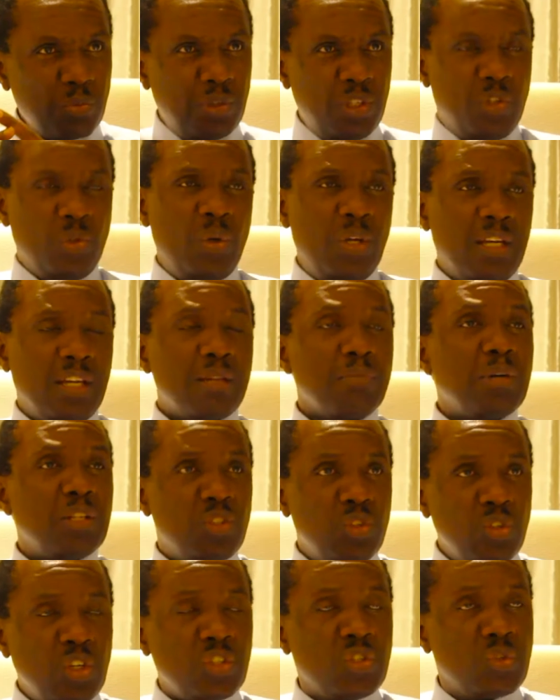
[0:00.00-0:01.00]
to be doing it,
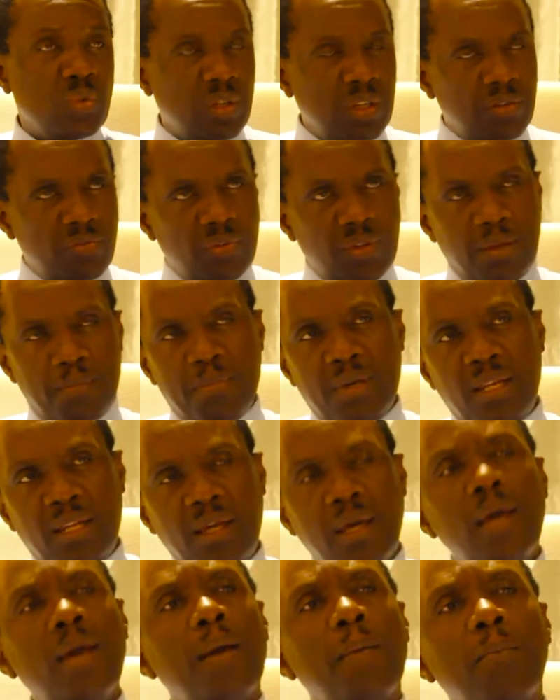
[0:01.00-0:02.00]
but you're just doing it for the money,
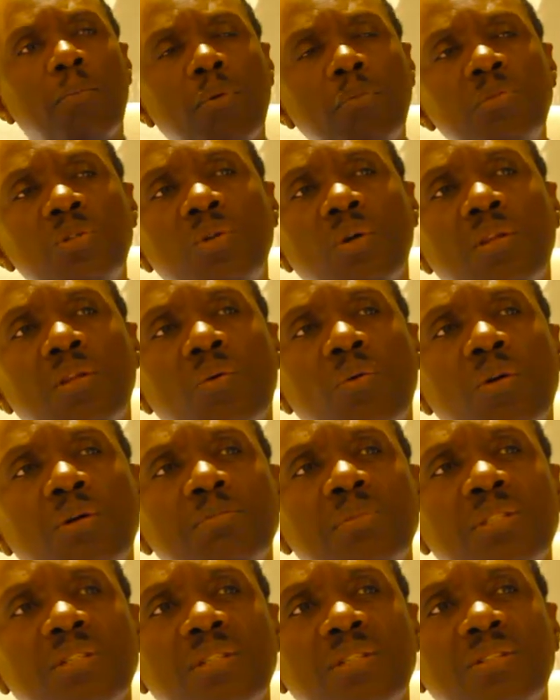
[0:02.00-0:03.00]
probably you're in the wrong
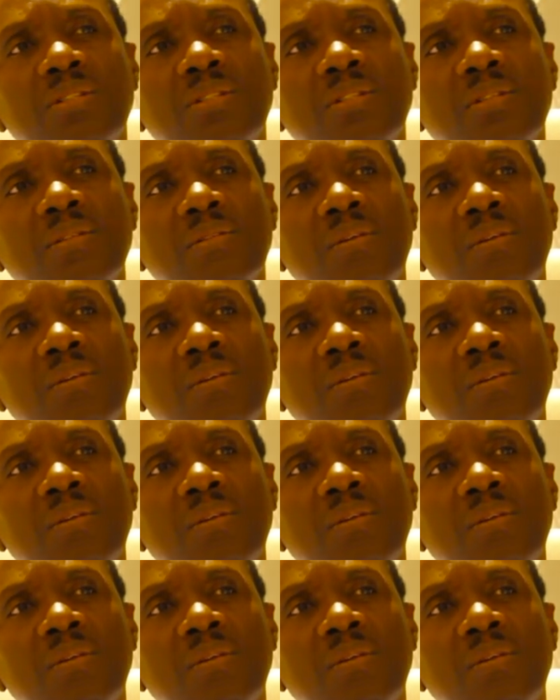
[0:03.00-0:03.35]
business.